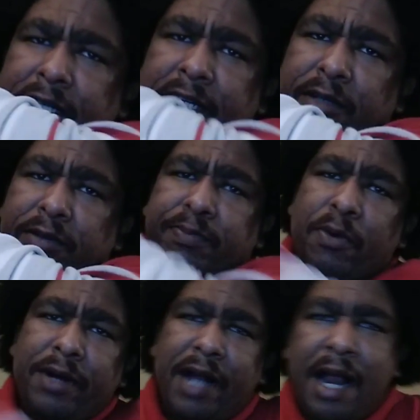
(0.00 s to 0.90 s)
he was
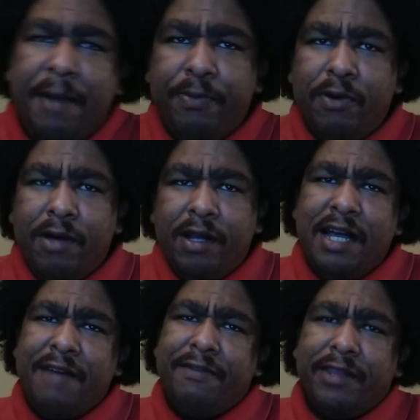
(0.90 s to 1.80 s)
born April
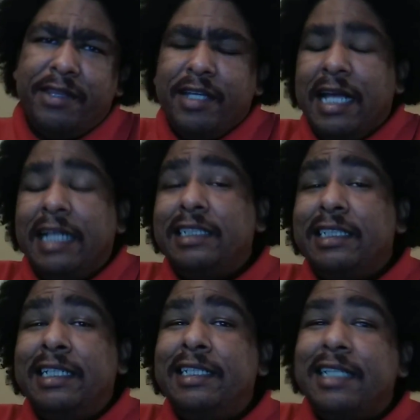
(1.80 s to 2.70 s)
11th,
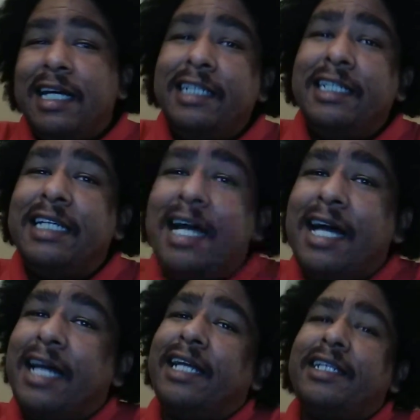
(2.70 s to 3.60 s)

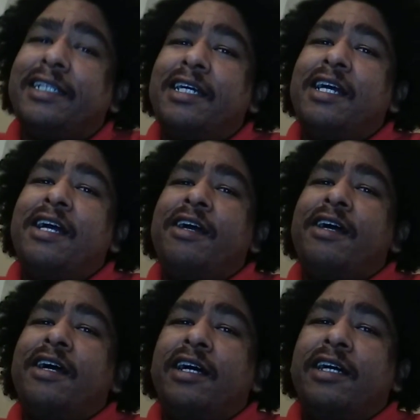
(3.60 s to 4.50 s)
1899.
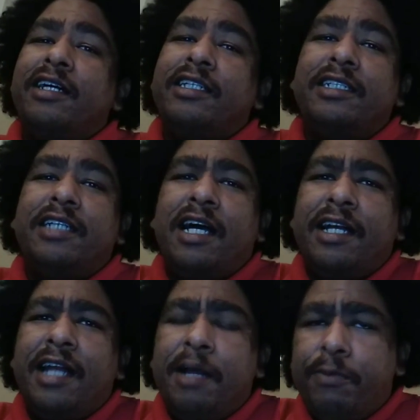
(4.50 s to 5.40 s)
Uh, he
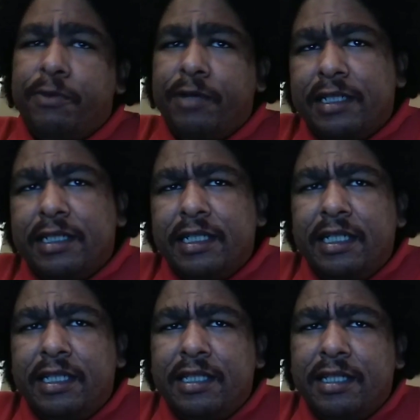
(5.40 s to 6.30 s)
died April
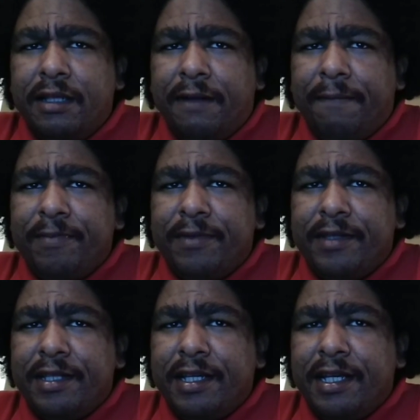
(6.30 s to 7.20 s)
19th
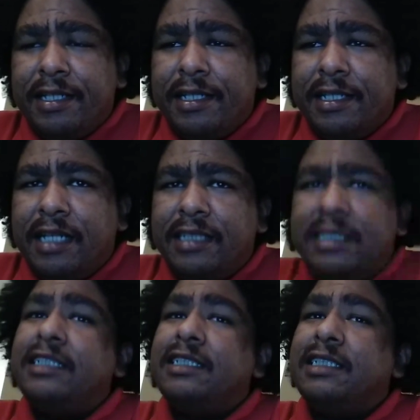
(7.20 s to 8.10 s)
in
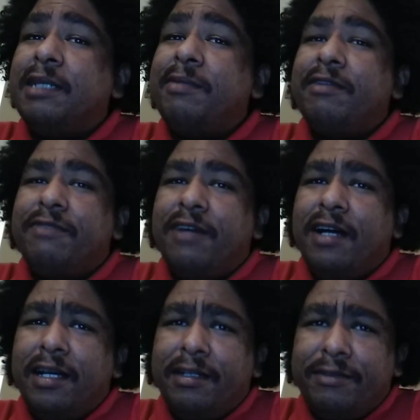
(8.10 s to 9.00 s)

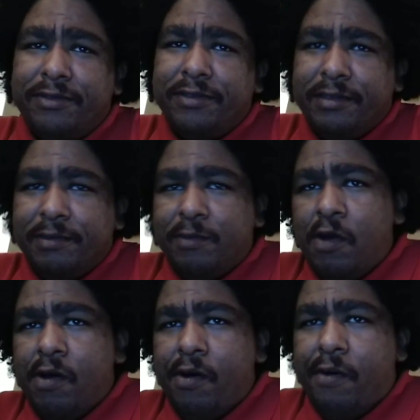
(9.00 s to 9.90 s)
1975.
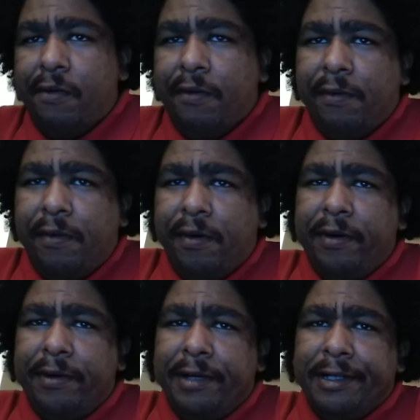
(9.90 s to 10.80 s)

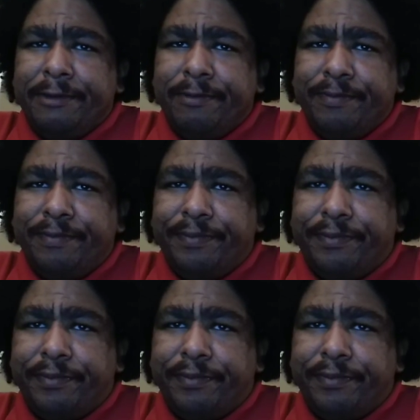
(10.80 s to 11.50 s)
Um,